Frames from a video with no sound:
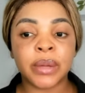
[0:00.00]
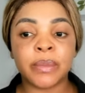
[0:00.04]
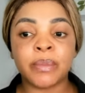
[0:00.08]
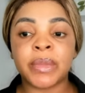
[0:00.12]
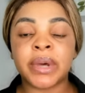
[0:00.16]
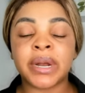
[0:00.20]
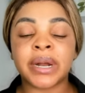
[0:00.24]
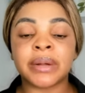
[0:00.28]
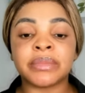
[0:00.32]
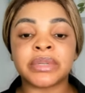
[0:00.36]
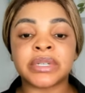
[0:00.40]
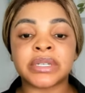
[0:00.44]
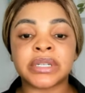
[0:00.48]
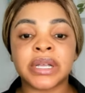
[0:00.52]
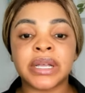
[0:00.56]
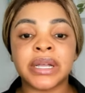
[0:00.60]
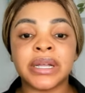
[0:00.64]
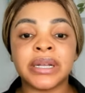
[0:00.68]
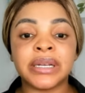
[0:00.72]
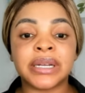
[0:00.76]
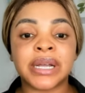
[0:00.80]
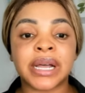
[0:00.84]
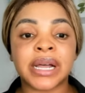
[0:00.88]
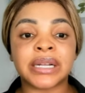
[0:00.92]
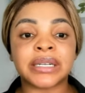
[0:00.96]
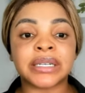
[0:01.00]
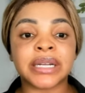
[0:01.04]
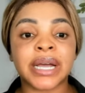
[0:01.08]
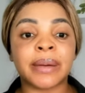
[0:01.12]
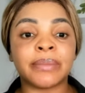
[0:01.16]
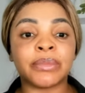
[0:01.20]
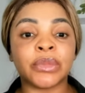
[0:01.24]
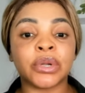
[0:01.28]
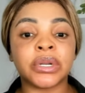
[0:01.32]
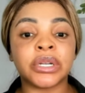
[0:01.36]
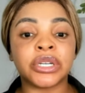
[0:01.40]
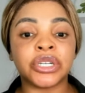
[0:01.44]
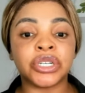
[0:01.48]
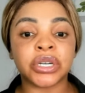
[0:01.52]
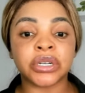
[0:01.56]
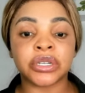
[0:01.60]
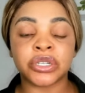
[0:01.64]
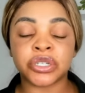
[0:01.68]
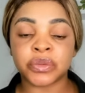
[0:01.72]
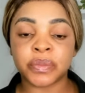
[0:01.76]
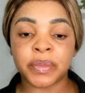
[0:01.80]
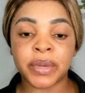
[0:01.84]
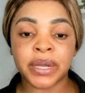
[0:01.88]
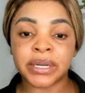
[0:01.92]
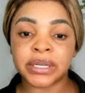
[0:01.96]
but I'm saying that I'm not a
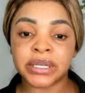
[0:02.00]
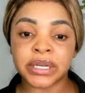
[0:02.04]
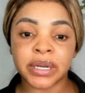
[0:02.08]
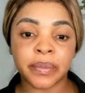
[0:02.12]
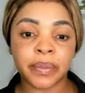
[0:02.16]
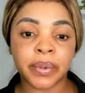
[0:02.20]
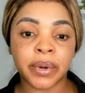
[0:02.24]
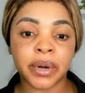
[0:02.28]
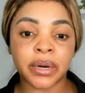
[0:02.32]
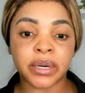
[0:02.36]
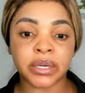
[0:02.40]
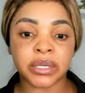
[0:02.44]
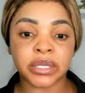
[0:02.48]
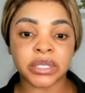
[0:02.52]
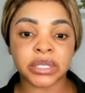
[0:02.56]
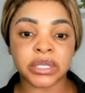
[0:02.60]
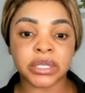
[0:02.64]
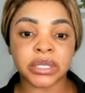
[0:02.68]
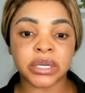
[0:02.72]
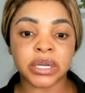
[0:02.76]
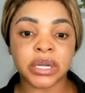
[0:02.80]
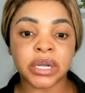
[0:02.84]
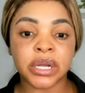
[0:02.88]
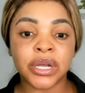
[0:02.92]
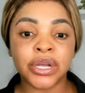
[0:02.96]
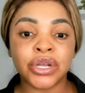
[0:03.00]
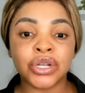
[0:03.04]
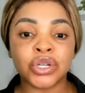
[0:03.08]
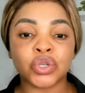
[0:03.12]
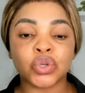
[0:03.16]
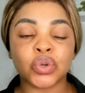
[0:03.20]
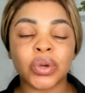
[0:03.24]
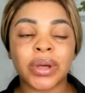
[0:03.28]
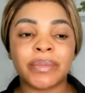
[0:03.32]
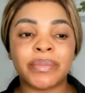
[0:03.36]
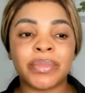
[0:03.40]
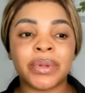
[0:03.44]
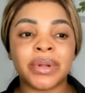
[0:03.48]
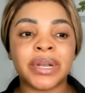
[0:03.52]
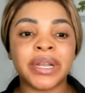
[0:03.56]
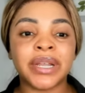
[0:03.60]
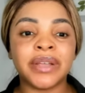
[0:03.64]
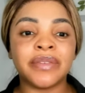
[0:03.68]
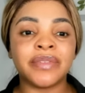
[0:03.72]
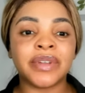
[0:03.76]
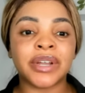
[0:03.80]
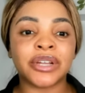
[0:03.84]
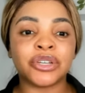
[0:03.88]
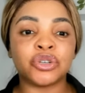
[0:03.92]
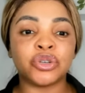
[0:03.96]
judgmental person. So I
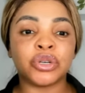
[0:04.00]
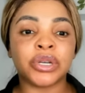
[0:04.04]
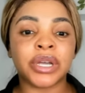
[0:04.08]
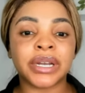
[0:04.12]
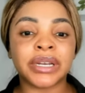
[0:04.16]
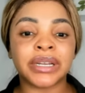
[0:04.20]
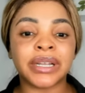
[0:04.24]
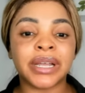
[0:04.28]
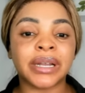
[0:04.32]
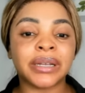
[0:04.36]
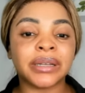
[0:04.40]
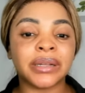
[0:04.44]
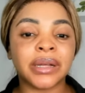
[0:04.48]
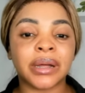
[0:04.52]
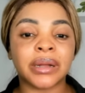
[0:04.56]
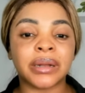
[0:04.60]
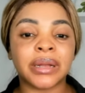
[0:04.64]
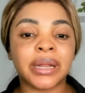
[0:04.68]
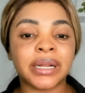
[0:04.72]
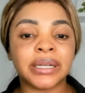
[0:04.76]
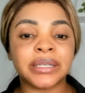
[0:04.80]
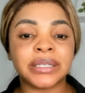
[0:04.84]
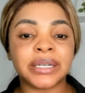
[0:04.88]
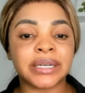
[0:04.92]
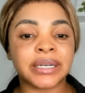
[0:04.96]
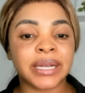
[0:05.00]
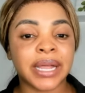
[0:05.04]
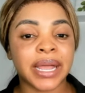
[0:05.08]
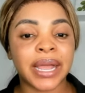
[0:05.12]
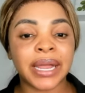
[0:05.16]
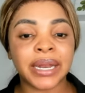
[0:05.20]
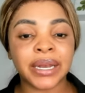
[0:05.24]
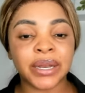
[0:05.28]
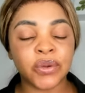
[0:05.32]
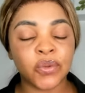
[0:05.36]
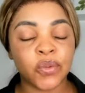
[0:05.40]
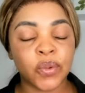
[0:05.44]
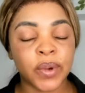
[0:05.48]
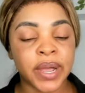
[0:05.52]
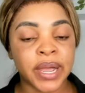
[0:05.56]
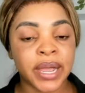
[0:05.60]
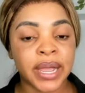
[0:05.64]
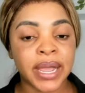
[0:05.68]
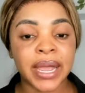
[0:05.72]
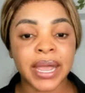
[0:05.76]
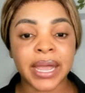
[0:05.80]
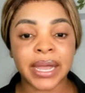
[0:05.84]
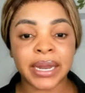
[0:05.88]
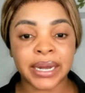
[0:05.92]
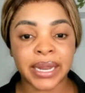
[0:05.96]
believe that you can get connected
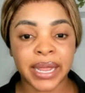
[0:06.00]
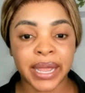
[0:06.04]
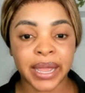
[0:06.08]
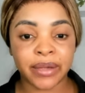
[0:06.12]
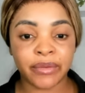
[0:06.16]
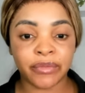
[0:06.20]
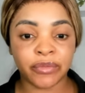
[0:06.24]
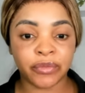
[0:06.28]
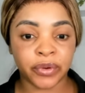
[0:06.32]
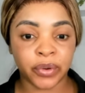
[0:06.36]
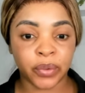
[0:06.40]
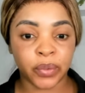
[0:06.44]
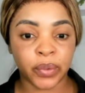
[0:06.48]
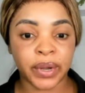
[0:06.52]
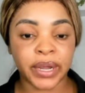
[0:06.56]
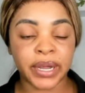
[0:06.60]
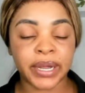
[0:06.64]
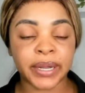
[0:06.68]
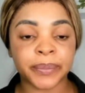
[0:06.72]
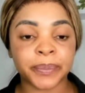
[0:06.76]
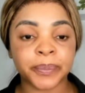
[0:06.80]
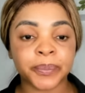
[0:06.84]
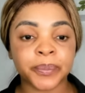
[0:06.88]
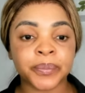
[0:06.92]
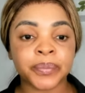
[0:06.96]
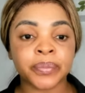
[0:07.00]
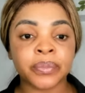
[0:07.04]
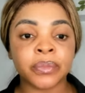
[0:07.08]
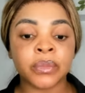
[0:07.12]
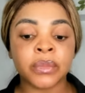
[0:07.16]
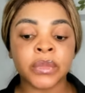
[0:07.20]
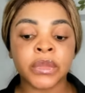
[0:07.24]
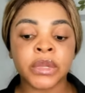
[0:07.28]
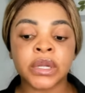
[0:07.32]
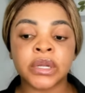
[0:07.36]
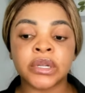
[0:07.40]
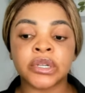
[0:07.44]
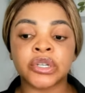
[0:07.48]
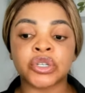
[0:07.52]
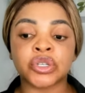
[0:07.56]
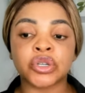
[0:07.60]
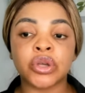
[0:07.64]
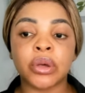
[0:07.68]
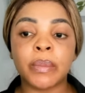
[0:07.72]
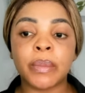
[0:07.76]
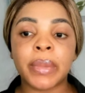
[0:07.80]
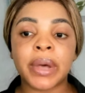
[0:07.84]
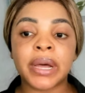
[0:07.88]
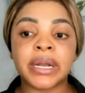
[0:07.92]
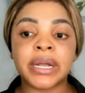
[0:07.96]
anywhere and everywhere.
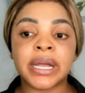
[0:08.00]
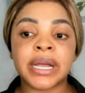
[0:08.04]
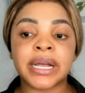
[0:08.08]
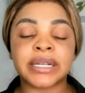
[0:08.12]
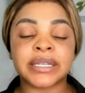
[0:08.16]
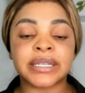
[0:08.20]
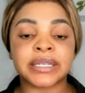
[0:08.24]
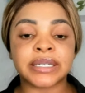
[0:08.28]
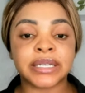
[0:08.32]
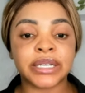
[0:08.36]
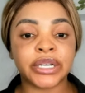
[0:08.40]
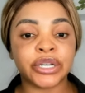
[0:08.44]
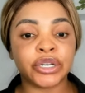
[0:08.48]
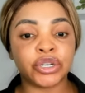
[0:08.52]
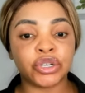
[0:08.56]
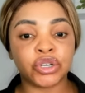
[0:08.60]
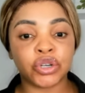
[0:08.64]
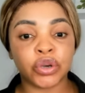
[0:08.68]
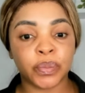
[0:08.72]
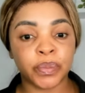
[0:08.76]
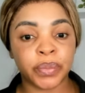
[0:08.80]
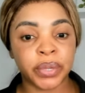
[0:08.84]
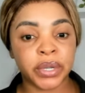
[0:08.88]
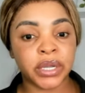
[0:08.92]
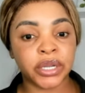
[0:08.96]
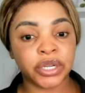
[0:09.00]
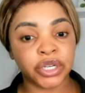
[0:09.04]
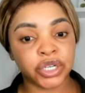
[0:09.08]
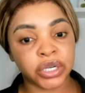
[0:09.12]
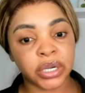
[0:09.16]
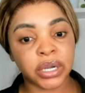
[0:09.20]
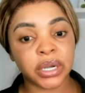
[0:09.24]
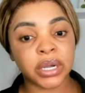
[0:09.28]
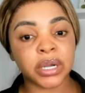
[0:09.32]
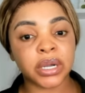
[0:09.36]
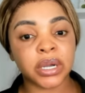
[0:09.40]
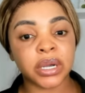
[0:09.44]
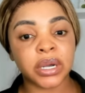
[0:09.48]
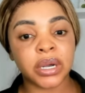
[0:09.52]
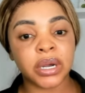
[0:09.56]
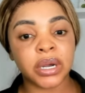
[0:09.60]
Somebody has seen your picture.